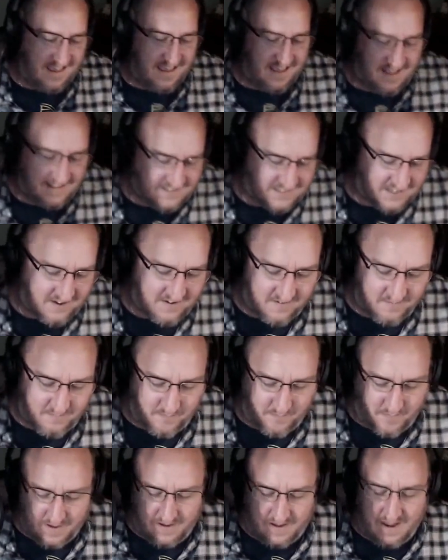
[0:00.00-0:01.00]
So,
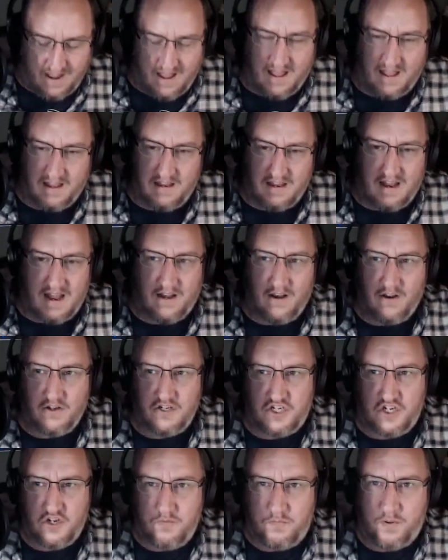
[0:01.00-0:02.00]
but I
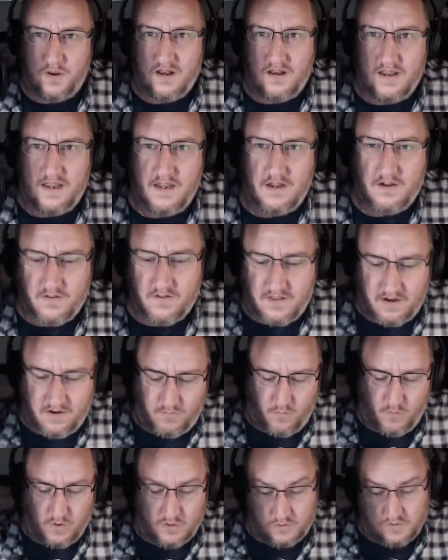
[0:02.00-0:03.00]
noticed you put a link on there,
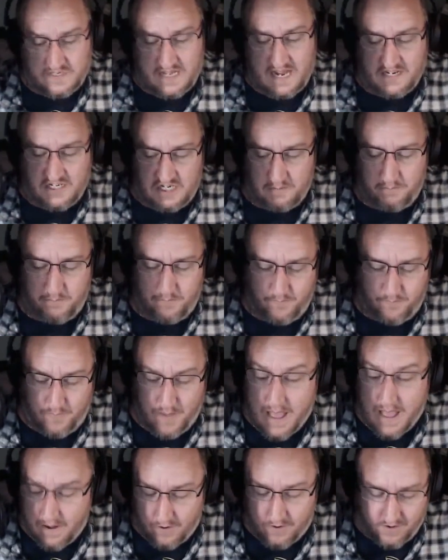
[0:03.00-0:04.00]
which was actually
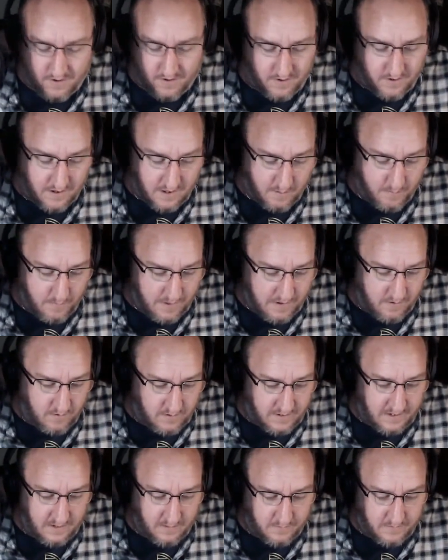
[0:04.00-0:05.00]
a better
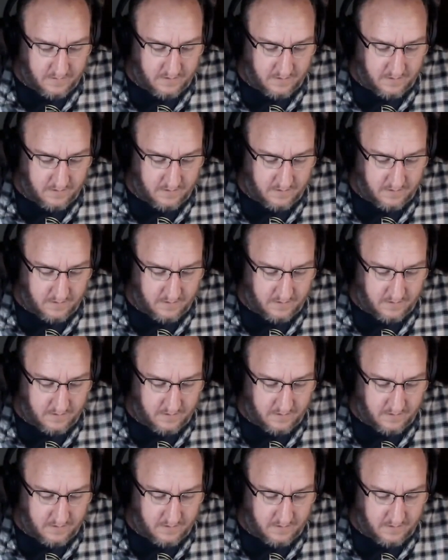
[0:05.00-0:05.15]
link.